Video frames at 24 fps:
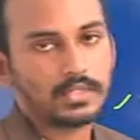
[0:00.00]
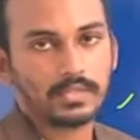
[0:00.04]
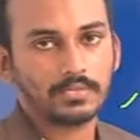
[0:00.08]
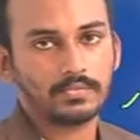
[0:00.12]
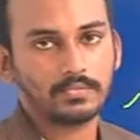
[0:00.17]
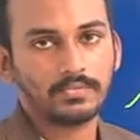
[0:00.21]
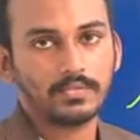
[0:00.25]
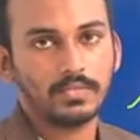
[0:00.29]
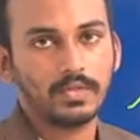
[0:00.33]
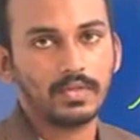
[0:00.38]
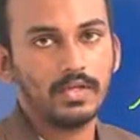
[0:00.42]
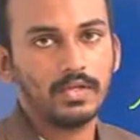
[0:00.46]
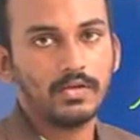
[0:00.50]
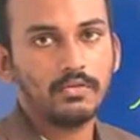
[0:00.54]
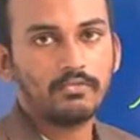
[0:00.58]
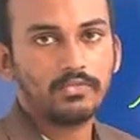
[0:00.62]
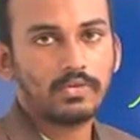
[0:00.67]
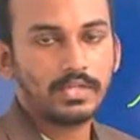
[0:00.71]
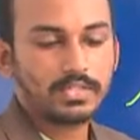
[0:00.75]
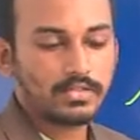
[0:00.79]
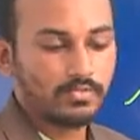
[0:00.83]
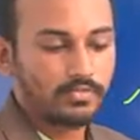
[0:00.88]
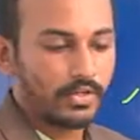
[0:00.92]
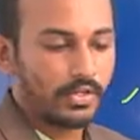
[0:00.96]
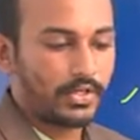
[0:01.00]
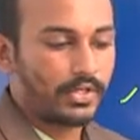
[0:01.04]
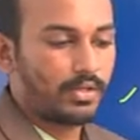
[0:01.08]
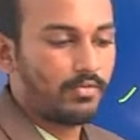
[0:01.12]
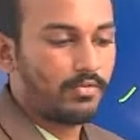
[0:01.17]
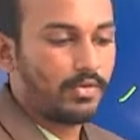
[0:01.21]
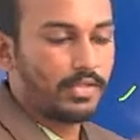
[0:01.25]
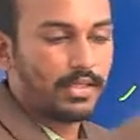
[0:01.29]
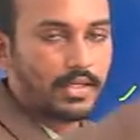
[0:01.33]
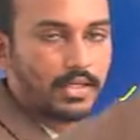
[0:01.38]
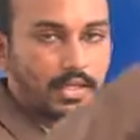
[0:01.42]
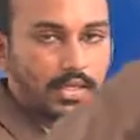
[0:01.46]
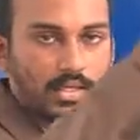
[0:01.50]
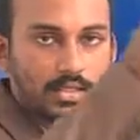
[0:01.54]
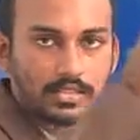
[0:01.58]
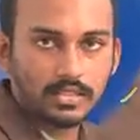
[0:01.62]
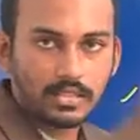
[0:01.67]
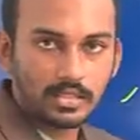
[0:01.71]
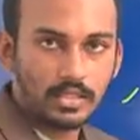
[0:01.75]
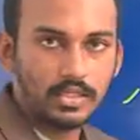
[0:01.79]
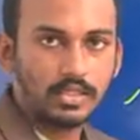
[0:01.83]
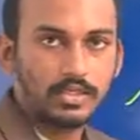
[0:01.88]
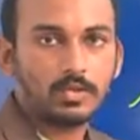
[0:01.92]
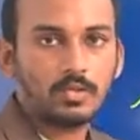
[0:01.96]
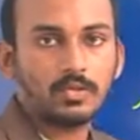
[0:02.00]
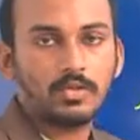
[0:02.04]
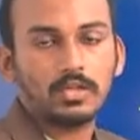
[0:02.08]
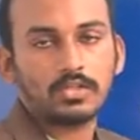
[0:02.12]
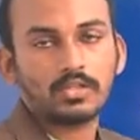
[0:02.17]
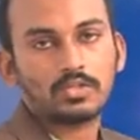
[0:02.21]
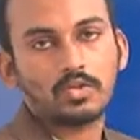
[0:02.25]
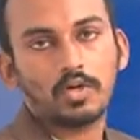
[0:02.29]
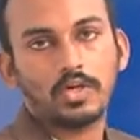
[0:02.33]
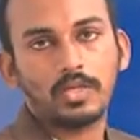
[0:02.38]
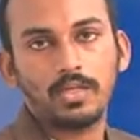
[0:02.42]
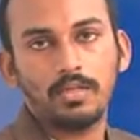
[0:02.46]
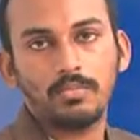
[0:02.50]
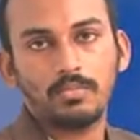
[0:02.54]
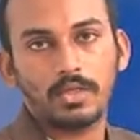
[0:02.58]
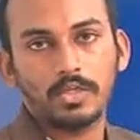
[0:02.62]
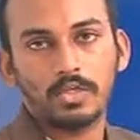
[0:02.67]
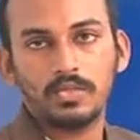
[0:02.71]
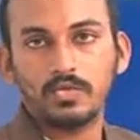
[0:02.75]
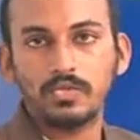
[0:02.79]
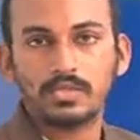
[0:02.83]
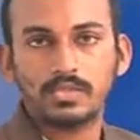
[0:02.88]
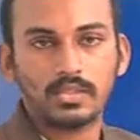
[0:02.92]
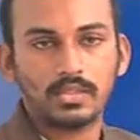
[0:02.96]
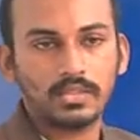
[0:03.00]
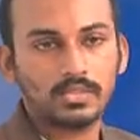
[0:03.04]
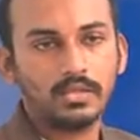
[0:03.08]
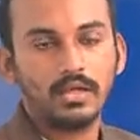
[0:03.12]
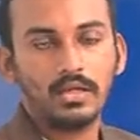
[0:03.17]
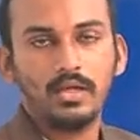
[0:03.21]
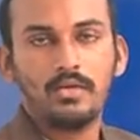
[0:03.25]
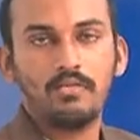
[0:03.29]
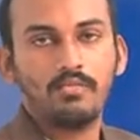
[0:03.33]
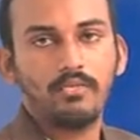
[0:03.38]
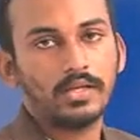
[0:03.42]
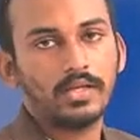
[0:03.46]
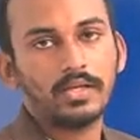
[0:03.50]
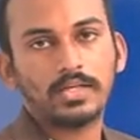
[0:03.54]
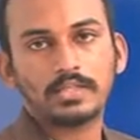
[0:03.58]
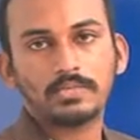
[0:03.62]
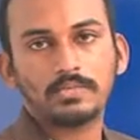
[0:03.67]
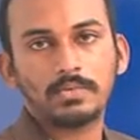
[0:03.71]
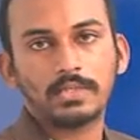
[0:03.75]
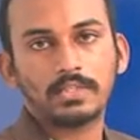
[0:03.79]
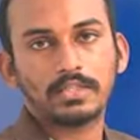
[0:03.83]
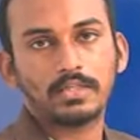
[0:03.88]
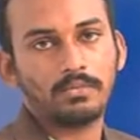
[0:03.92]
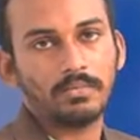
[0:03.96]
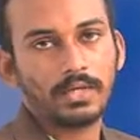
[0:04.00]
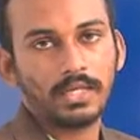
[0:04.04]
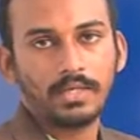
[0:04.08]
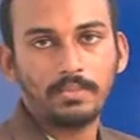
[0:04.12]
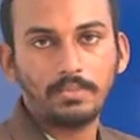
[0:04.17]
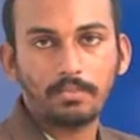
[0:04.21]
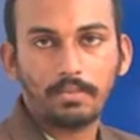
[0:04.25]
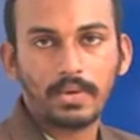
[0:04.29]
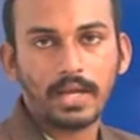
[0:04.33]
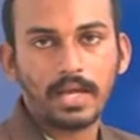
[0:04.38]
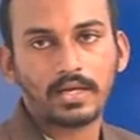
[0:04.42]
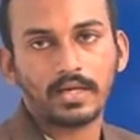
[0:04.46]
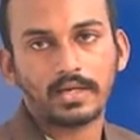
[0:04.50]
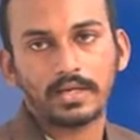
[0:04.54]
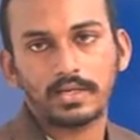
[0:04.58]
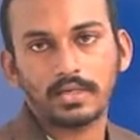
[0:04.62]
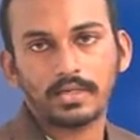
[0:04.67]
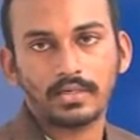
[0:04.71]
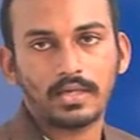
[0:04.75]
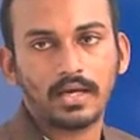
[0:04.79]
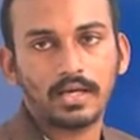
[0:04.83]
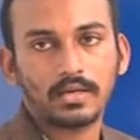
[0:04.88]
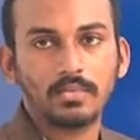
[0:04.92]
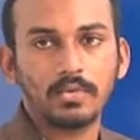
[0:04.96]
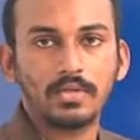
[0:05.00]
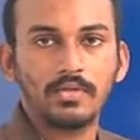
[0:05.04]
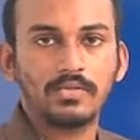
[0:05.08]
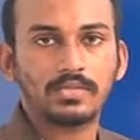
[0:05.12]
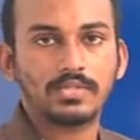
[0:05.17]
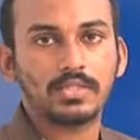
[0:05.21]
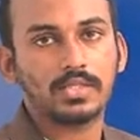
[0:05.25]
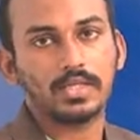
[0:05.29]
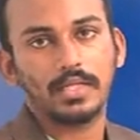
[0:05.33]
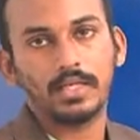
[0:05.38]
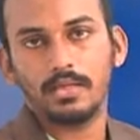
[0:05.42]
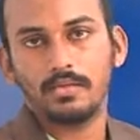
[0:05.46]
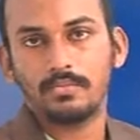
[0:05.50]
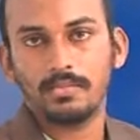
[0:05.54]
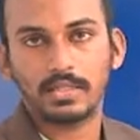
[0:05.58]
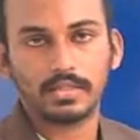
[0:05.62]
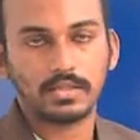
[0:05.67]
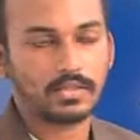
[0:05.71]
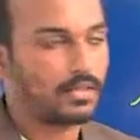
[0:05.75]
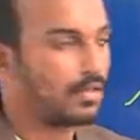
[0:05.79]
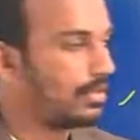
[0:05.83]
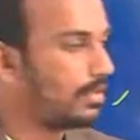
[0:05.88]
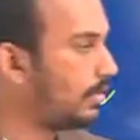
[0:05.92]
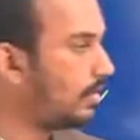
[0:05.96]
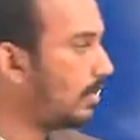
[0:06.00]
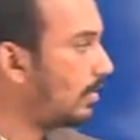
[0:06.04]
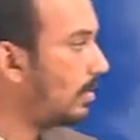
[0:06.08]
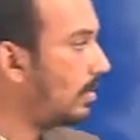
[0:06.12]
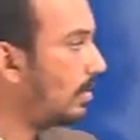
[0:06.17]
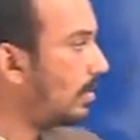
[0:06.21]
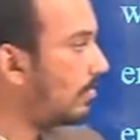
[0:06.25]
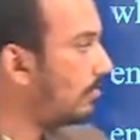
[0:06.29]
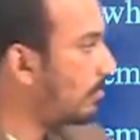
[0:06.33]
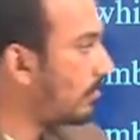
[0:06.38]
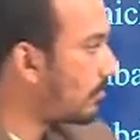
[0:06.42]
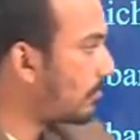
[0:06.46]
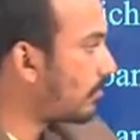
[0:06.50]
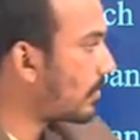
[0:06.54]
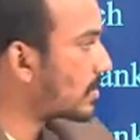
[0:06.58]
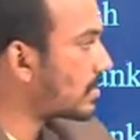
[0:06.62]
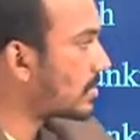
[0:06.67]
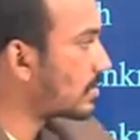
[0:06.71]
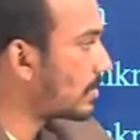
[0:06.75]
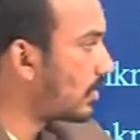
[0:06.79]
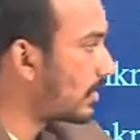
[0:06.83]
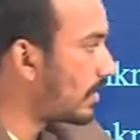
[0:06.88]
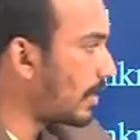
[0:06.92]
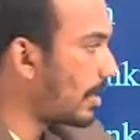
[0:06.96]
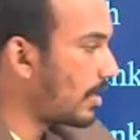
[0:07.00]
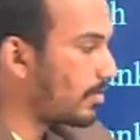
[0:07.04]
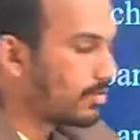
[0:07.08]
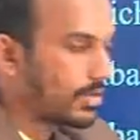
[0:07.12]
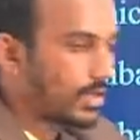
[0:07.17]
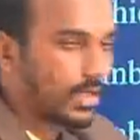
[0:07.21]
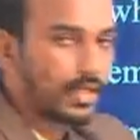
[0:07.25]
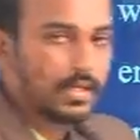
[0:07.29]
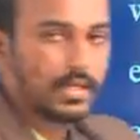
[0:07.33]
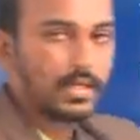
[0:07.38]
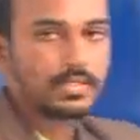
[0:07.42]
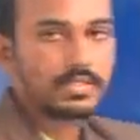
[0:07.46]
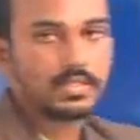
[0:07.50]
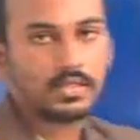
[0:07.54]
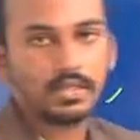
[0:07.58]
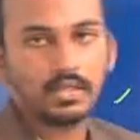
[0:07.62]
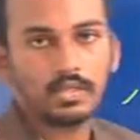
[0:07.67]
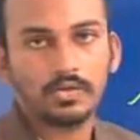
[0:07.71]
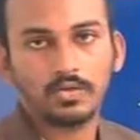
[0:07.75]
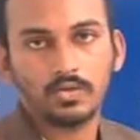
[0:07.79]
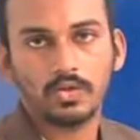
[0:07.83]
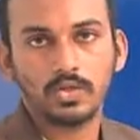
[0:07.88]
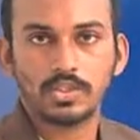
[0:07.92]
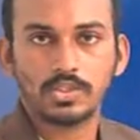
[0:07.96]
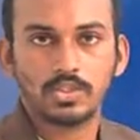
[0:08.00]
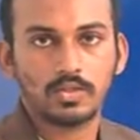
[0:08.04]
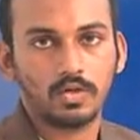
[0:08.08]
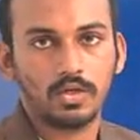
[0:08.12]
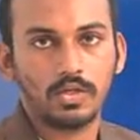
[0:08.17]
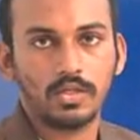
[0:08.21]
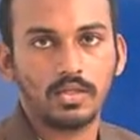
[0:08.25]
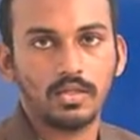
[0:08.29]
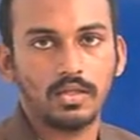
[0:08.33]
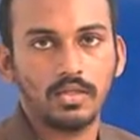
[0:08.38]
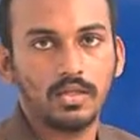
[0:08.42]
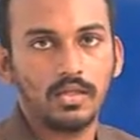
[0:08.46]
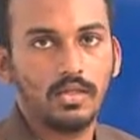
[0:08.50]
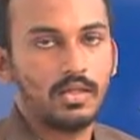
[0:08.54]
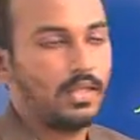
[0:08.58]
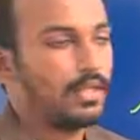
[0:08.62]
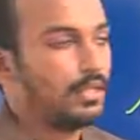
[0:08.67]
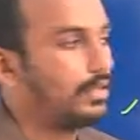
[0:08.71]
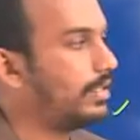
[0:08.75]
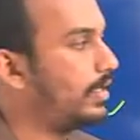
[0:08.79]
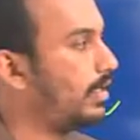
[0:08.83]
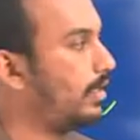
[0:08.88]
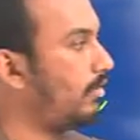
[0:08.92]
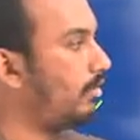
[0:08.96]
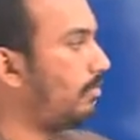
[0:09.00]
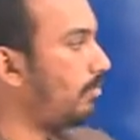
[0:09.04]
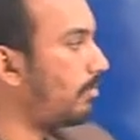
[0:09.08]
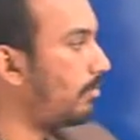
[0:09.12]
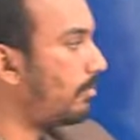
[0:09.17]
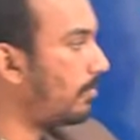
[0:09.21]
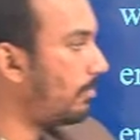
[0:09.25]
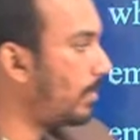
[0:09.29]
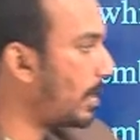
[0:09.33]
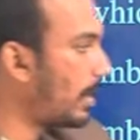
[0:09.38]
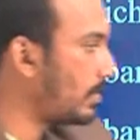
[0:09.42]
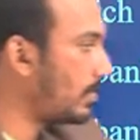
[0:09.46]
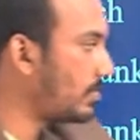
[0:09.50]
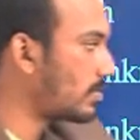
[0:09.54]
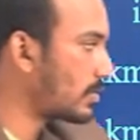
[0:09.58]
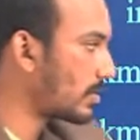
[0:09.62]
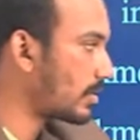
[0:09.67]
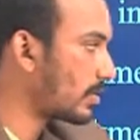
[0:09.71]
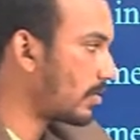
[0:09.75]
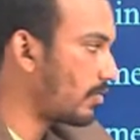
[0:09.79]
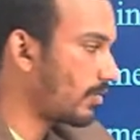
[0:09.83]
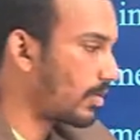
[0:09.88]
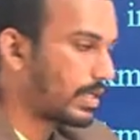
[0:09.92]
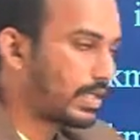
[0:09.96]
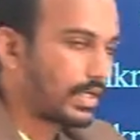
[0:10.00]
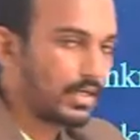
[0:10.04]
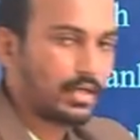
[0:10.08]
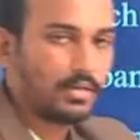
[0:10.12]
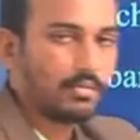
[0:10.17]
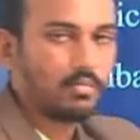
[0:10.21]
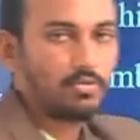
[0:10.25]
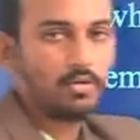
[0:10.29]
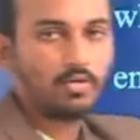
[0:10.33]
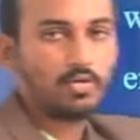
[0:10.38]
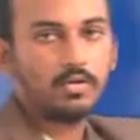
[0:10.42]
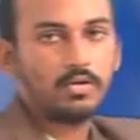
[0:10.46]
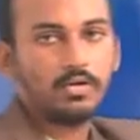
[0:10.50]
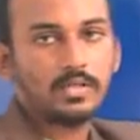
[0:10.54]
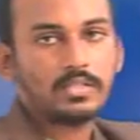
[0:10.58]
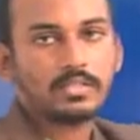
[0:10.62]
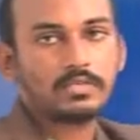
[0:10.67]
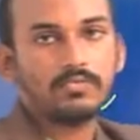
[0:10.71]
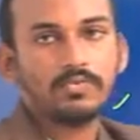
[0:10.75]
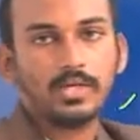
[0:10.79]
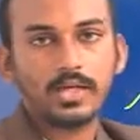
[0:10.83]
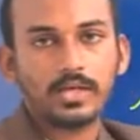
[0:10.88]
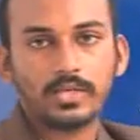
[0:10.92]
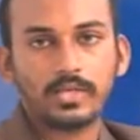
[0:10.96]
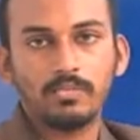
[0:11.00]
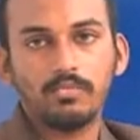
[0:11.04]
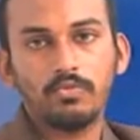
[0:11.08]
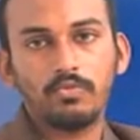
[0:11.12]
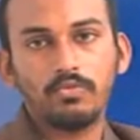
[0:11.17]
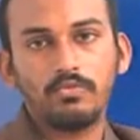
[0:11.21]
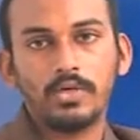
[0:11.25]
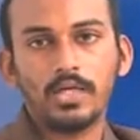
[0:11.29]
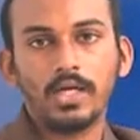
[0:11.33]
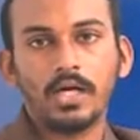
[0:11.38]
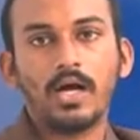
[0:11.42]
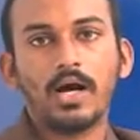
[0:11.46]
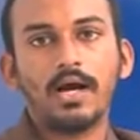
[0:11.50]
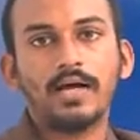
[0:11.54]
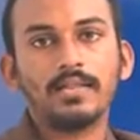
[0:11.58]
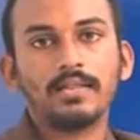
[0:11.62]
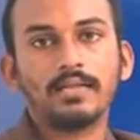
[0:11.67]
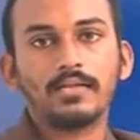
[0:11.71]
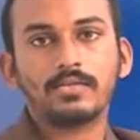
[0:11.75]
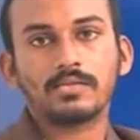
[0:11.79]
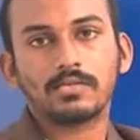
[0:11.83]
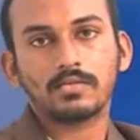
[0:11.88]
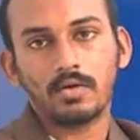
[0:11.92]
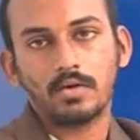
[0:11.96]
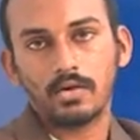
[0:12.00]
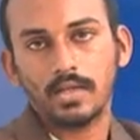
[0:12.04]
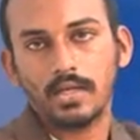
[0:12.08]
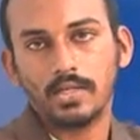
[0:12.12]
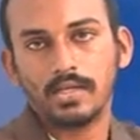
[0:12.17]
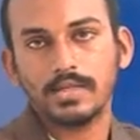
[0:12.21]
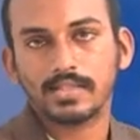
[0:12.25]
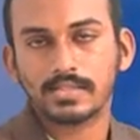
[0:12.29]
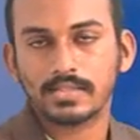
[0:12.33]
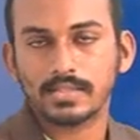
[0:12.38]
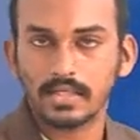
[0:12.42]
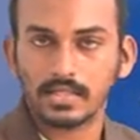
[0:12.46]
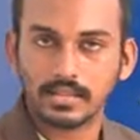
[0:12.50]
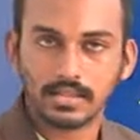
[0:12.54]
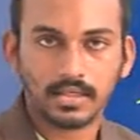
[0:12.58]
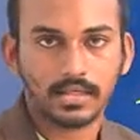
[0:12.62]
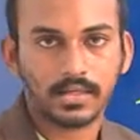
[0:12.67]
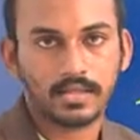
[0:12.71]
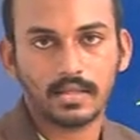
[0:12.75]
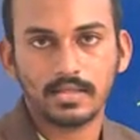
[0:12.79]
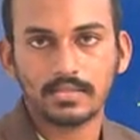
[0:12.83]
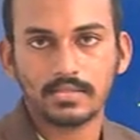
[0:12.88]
First we driven the casing into the soil by using various methods, by impacting or by using any method. We first drive the casing into the soil. Then by using the vertical boreholes, we are removing all the soil inside the casing.